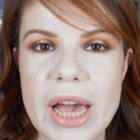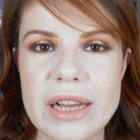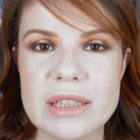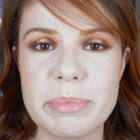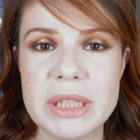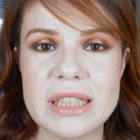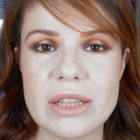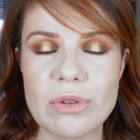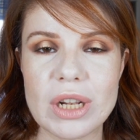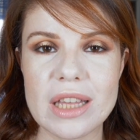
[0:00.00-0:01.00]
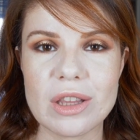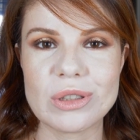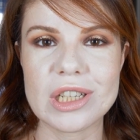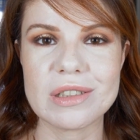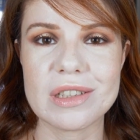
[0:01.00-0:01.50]
and please, if you like
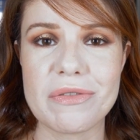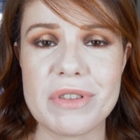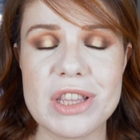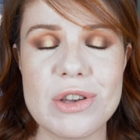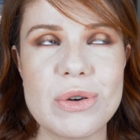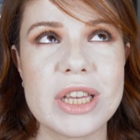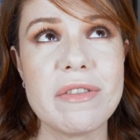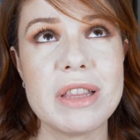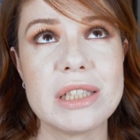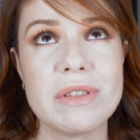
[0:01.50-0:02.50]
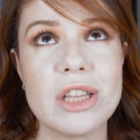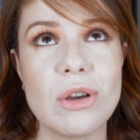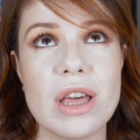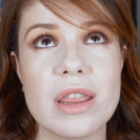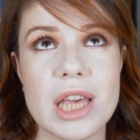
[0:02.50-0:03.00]
those kinds of video, give this video
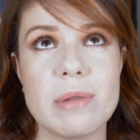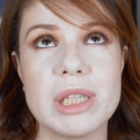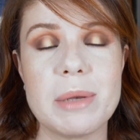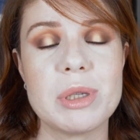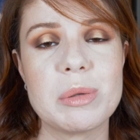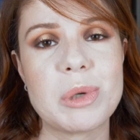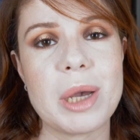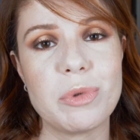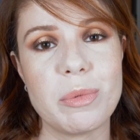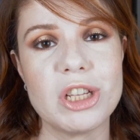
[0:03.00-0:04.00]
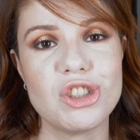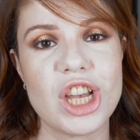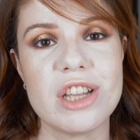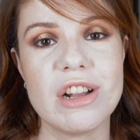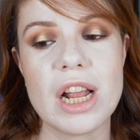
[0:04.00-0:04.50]
a thumbs up, subscribe to my
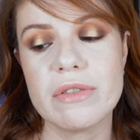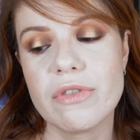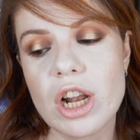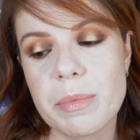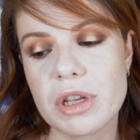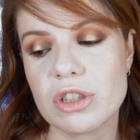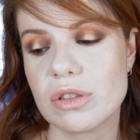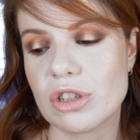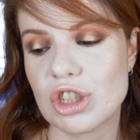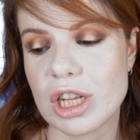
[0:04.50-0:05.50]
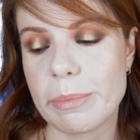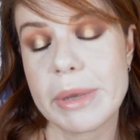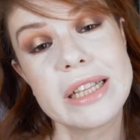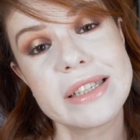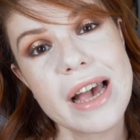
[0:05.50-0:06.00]
channel, and follow me on social
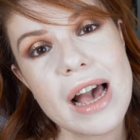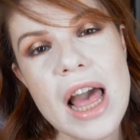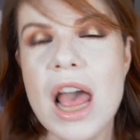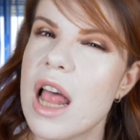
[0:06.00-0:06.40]
media.